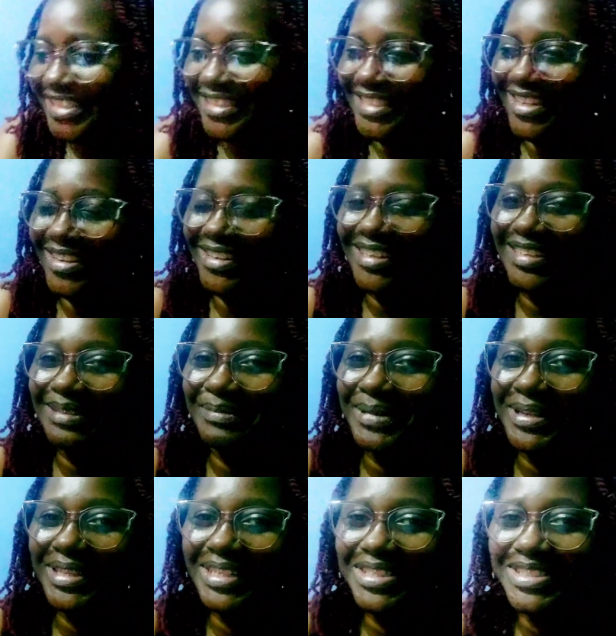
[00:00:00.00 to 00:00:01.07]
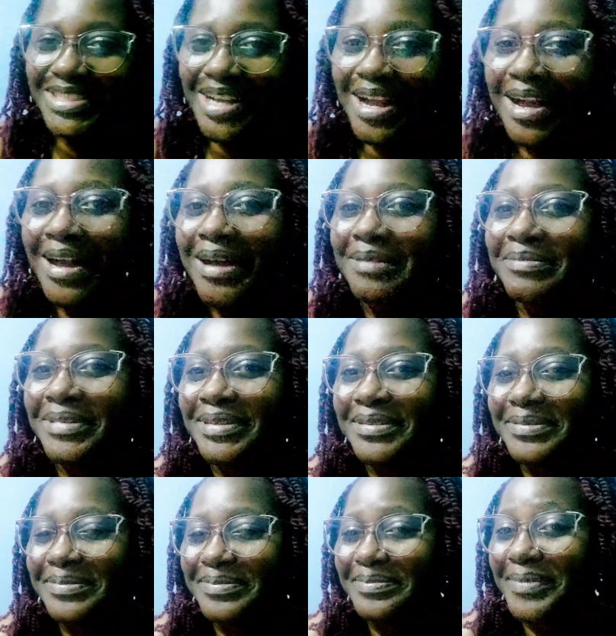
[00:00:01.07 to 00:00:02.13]
talking about the job of
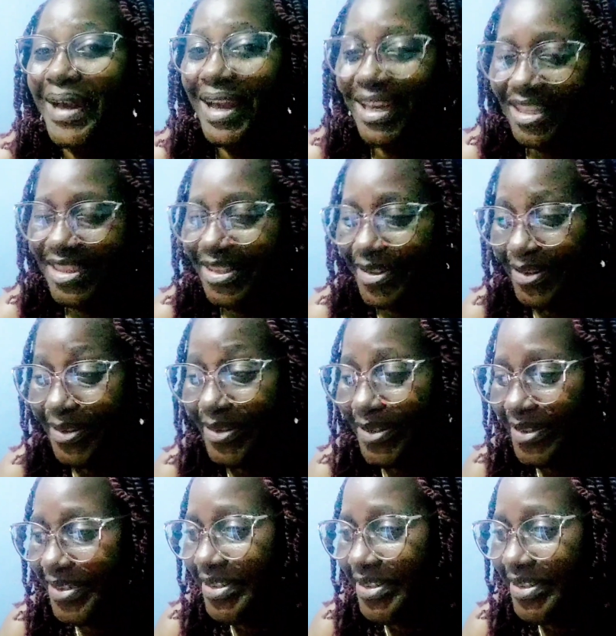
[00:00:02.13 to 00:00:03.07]
miner.